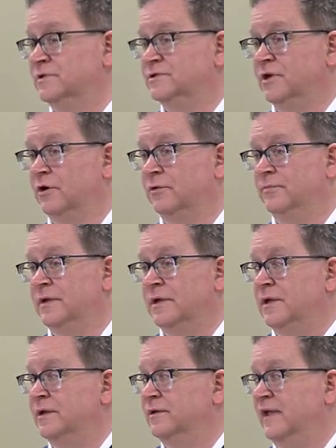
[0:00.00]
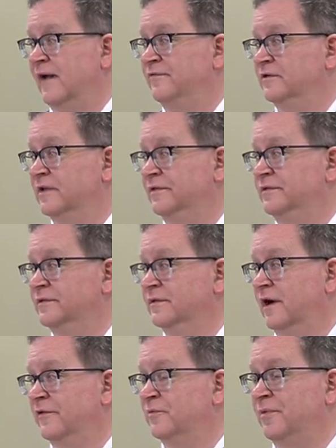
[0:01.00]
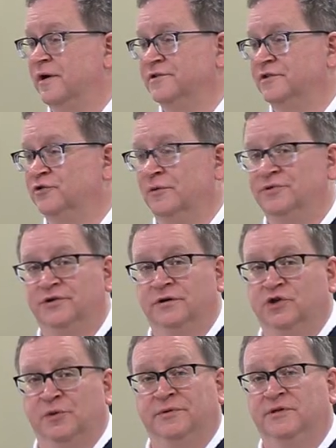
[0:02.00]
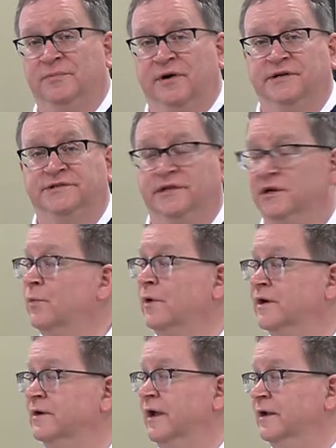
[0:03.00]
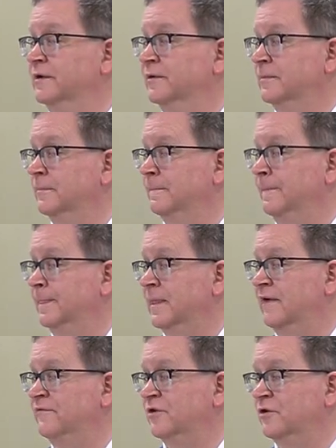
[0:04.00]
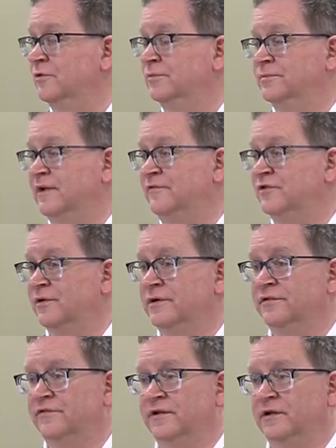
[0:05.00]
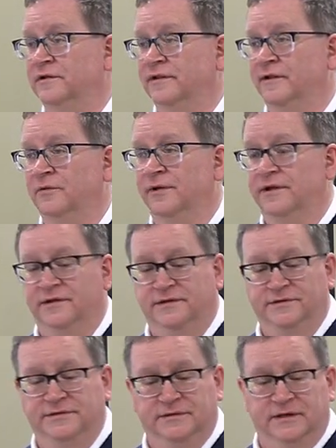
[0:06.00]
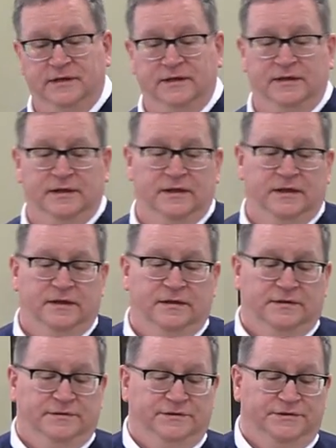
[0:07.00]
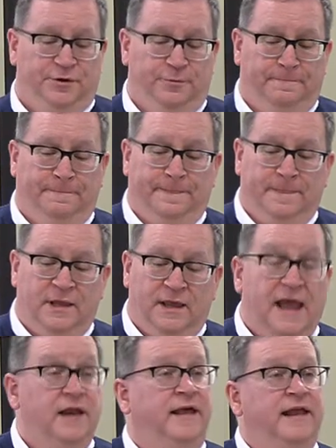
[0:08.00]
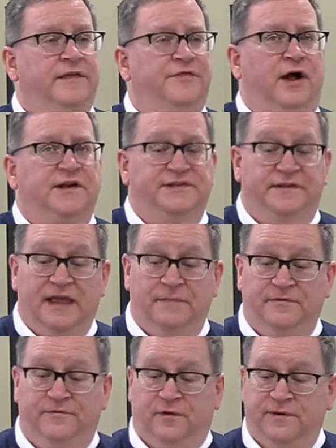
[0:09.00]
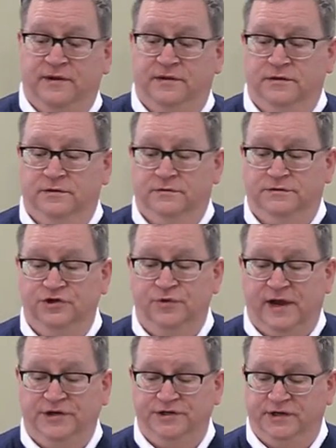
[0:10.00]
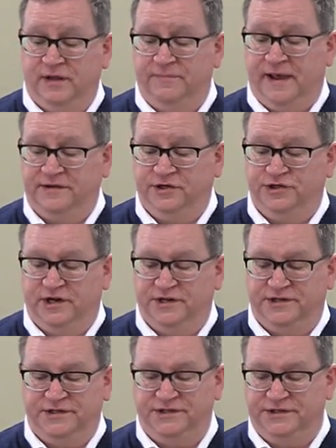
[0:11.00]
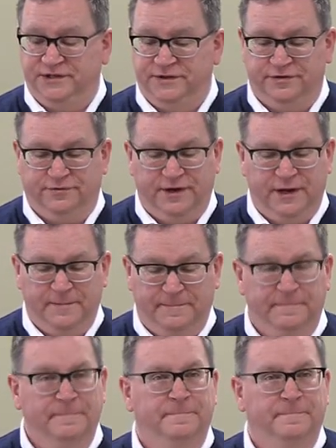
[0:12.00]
So you have to let other parts of scripture interpret the parts that you're working on. You have to go into the field a little bit. So, any thoughts on that before we do actually get back to Genesis 3?